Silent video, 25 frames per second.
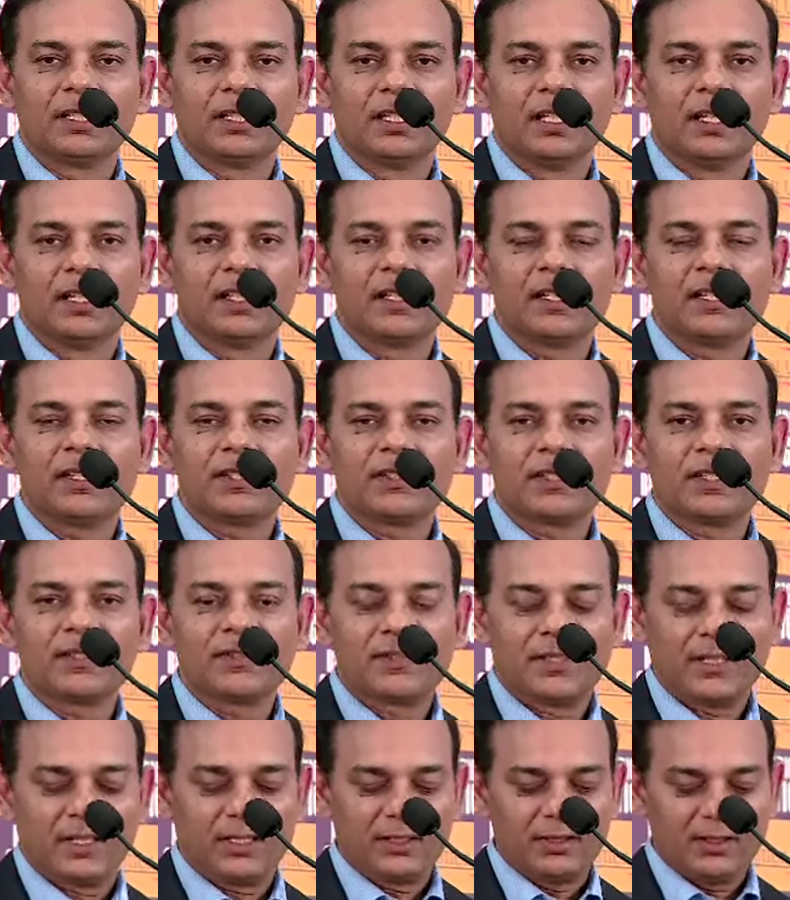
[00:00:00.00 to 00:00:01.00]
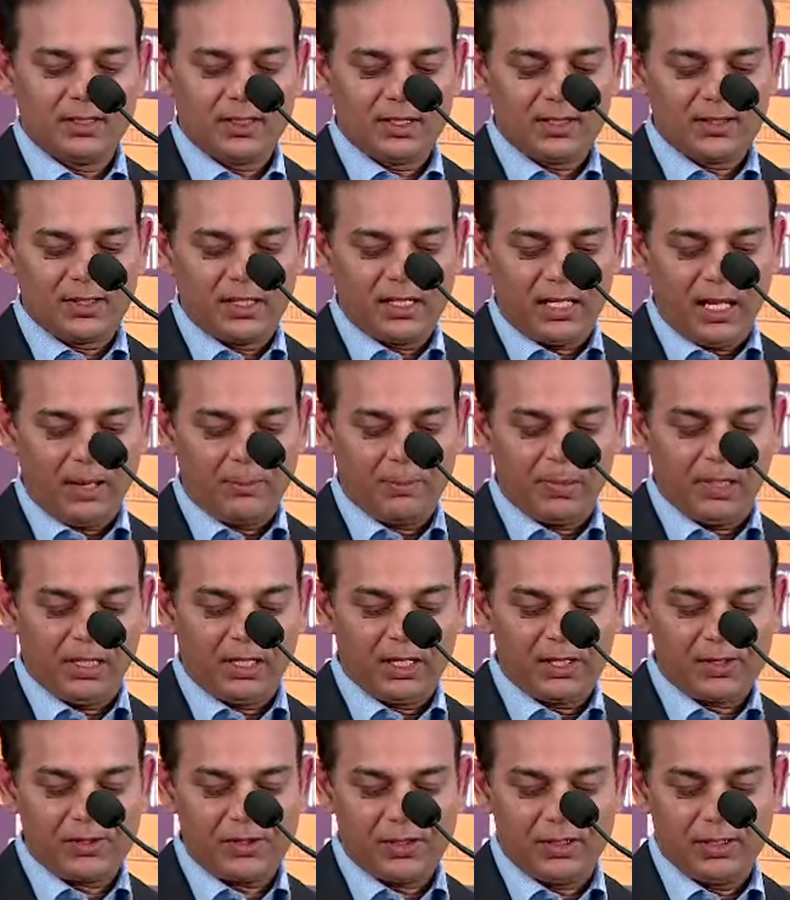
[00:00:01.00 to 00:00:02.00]
learnings, and second thing is that
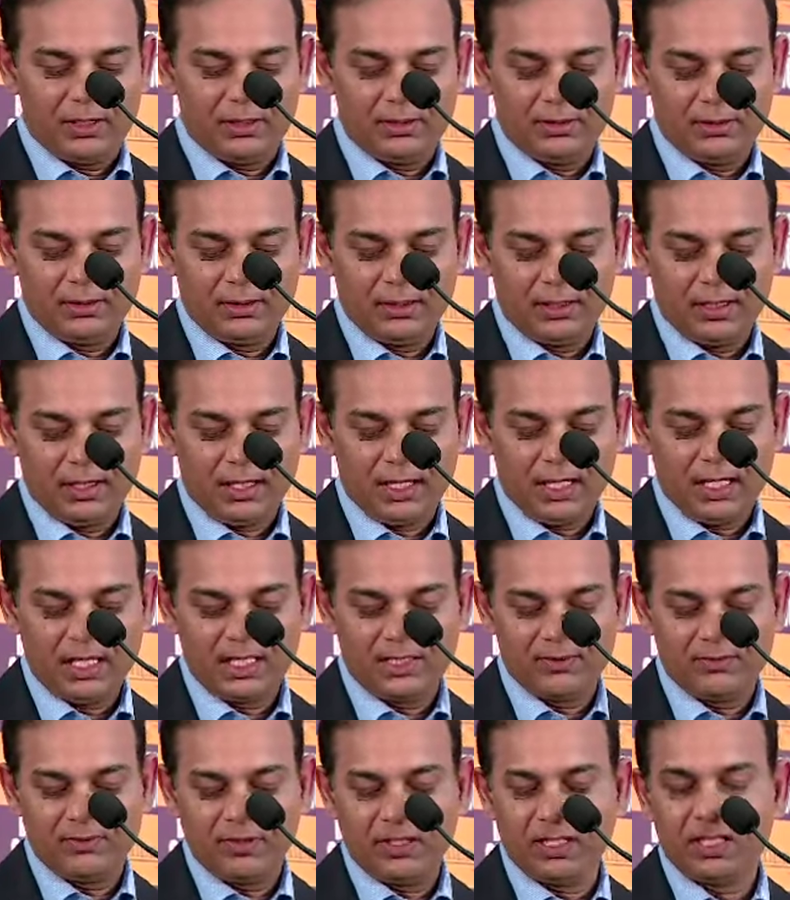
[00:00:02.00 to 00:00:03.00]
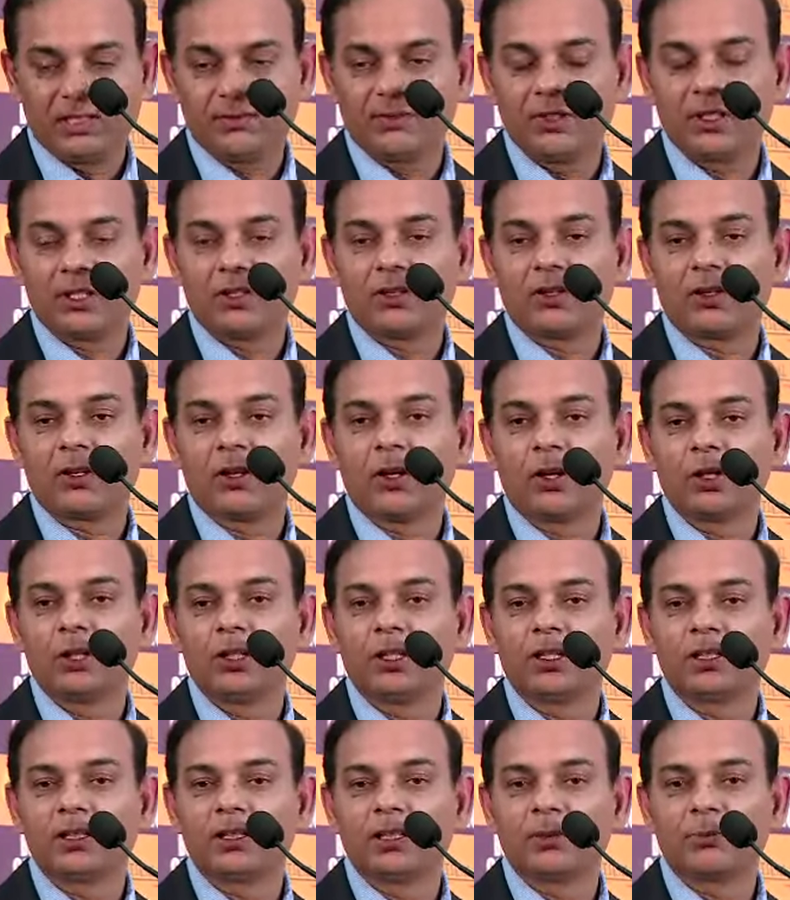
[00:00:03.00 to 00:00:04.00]
application, as we call
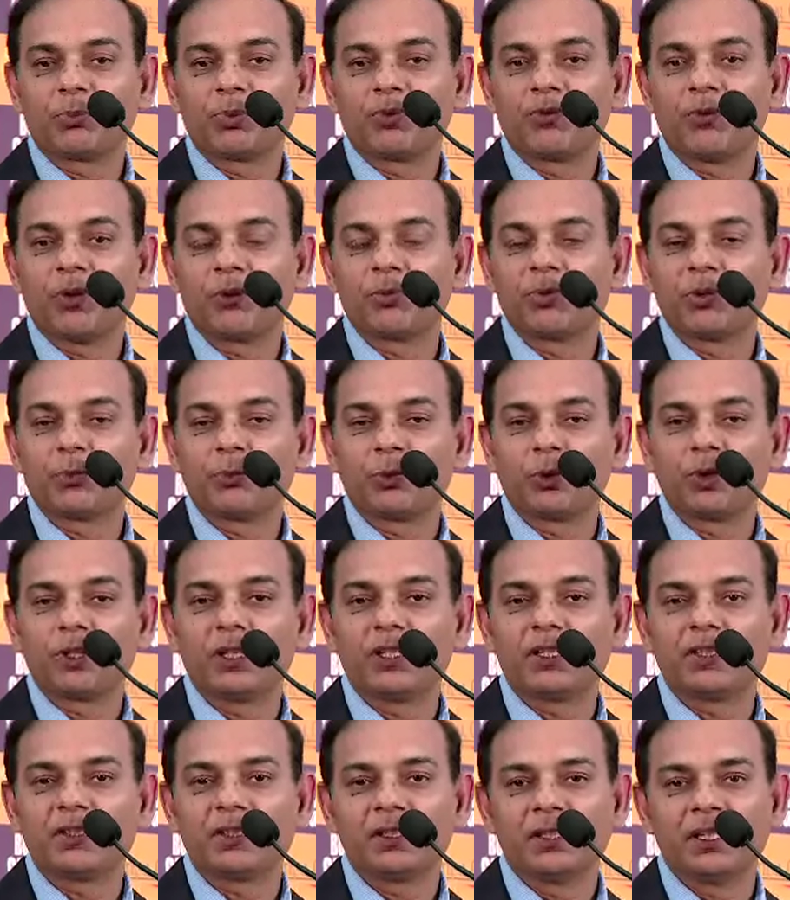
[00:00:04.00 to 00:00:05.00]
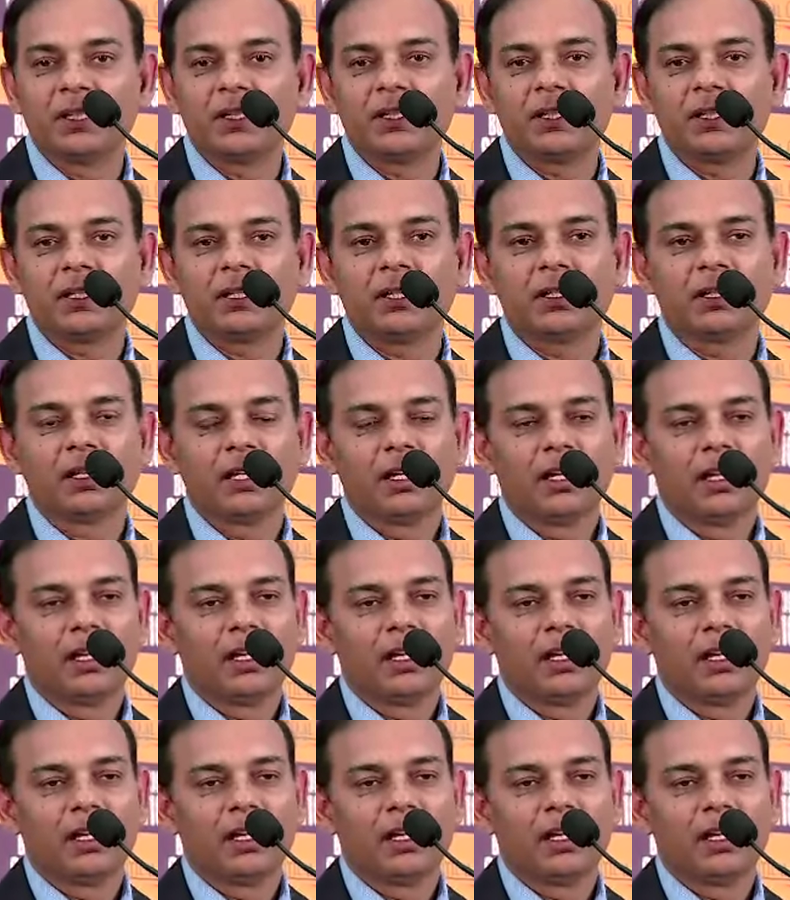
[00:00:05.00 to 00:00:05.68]
it, the proof of the pudding is in eating.